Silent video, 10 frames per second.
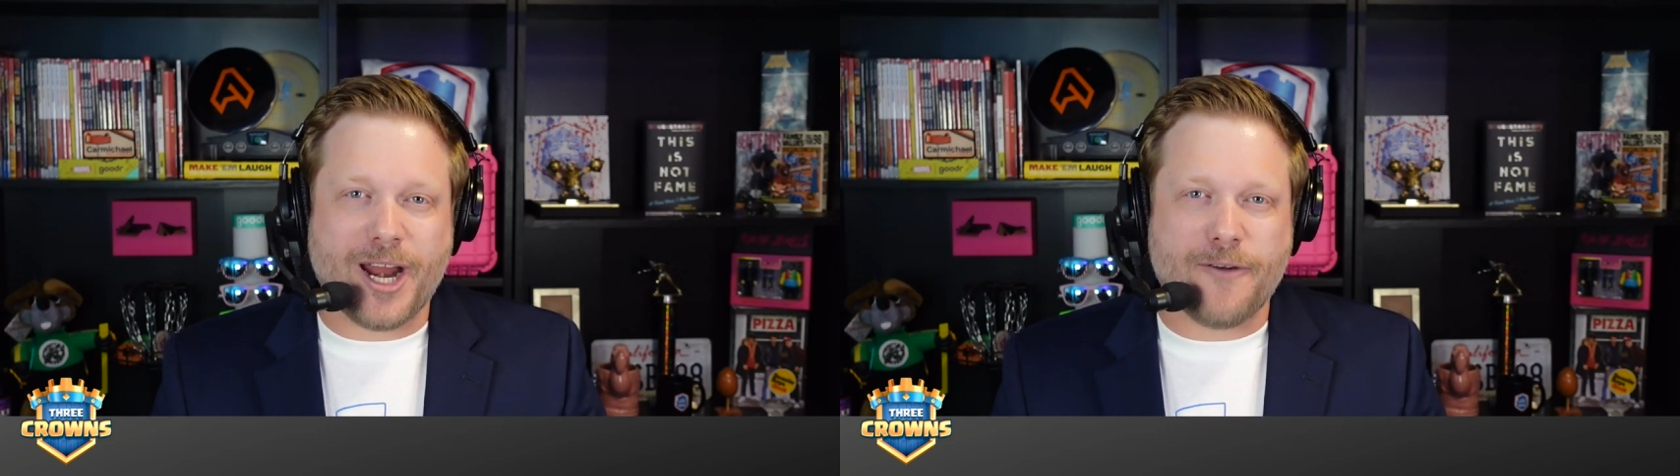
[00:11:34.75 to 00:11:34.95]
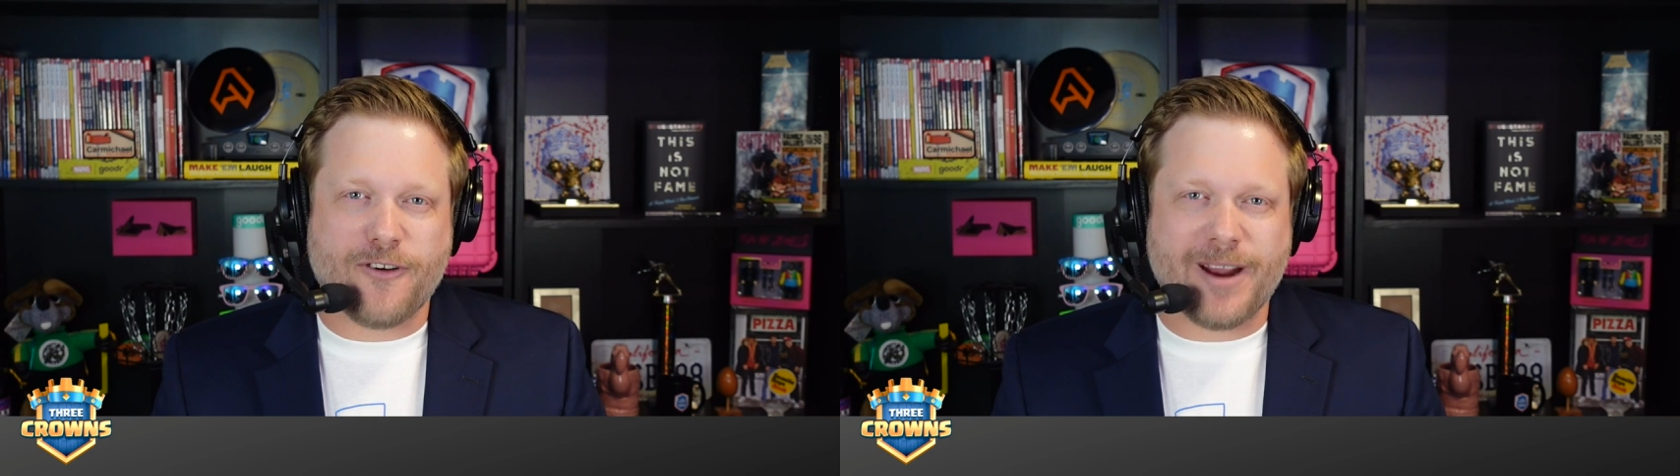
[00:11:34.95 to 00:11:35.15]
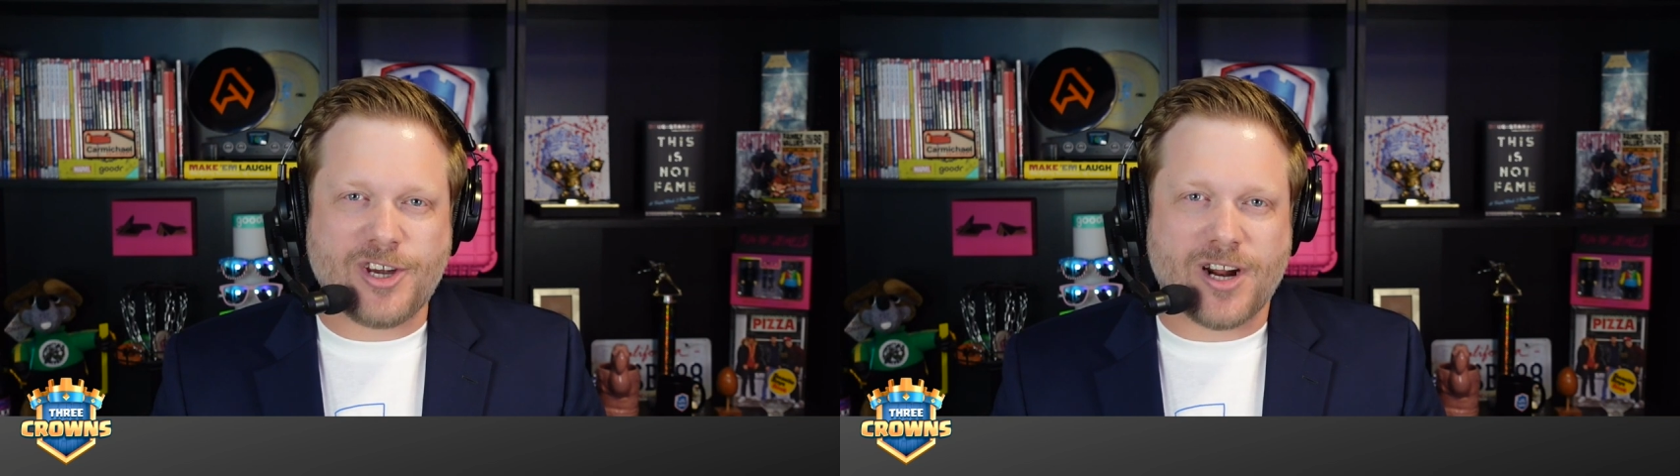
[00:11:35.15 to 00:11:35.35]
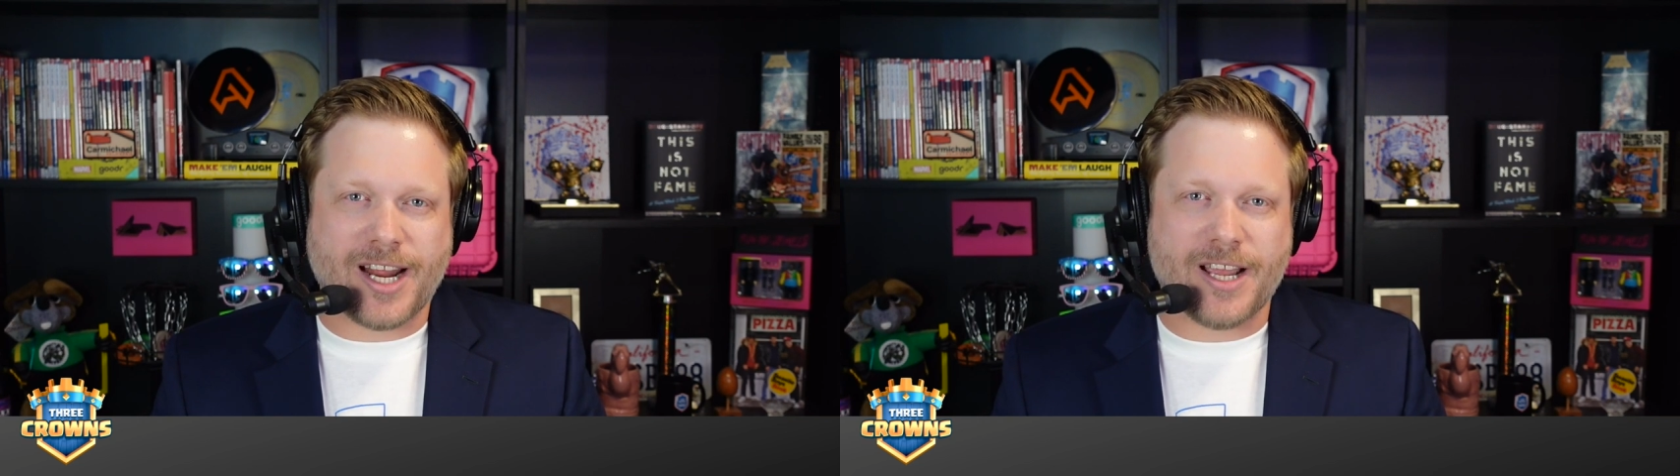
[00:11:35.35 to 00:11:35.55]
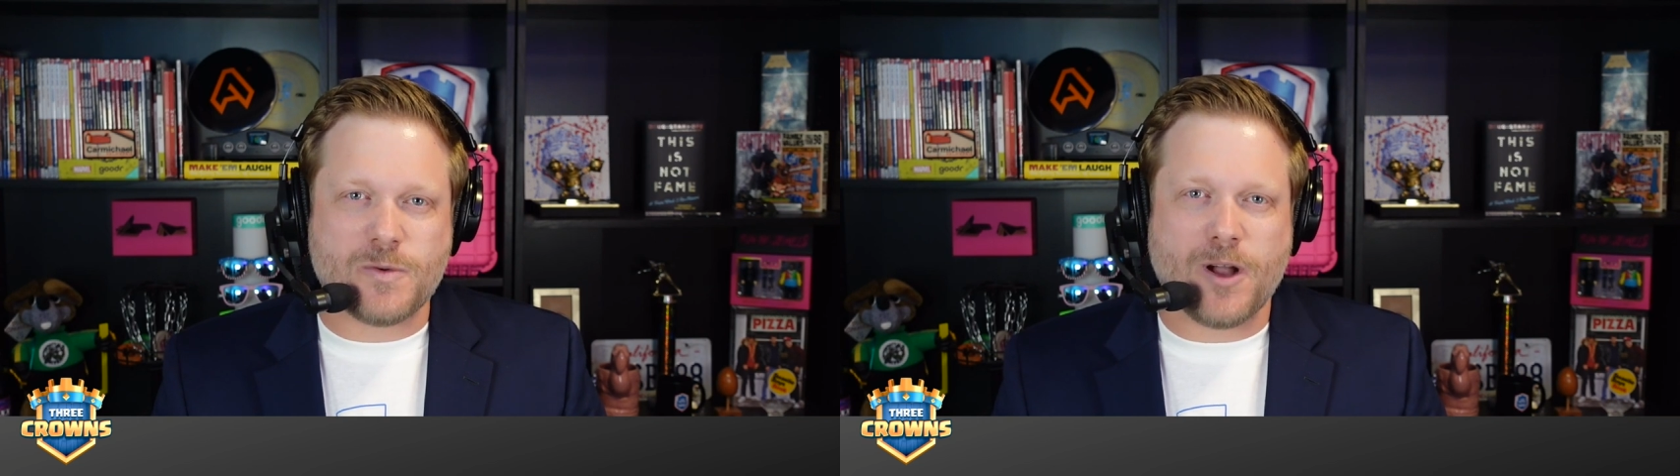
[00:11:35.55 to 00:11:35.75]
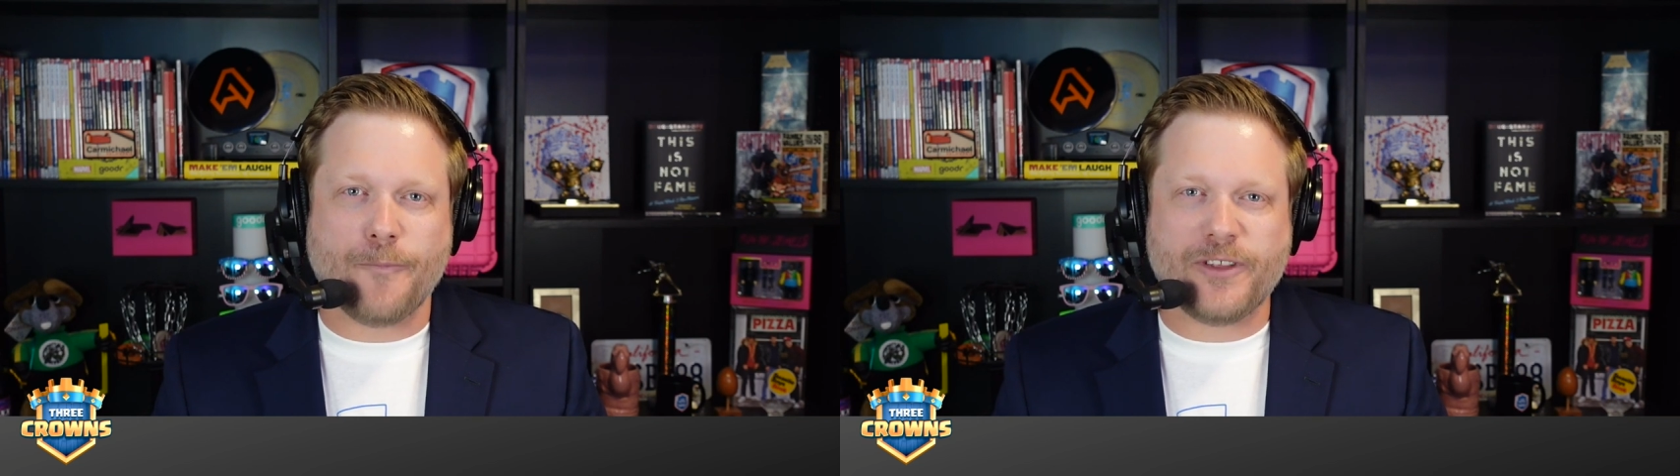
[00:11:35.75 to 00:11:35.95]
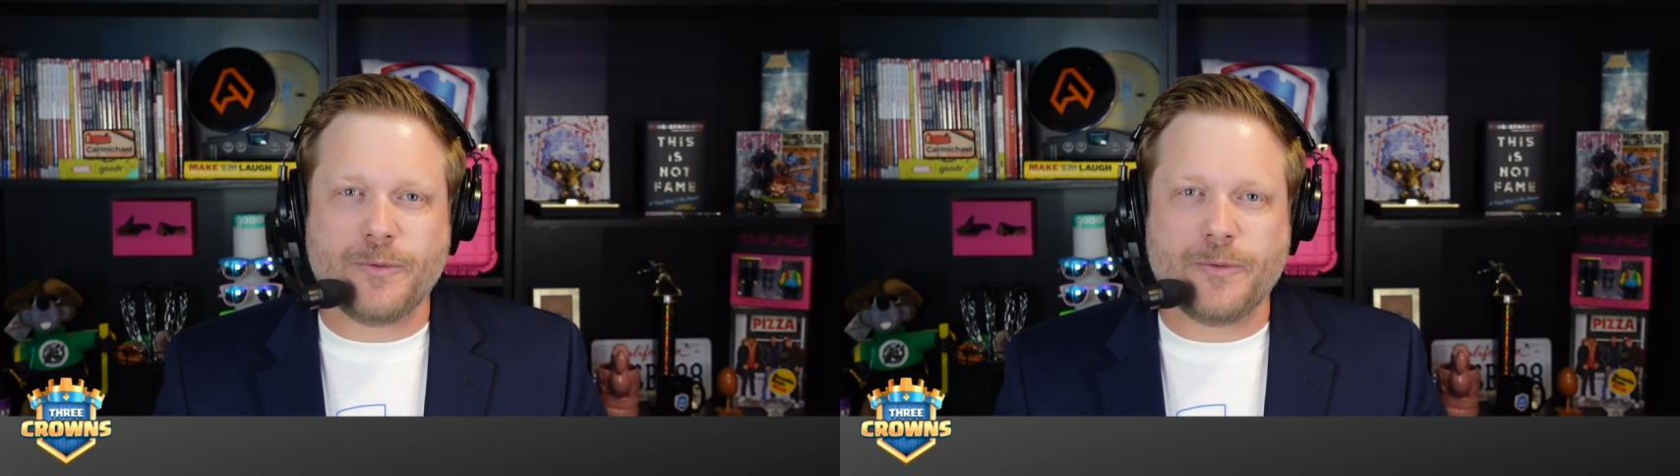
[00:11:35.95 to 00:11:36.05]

information on it as well. Hopefully,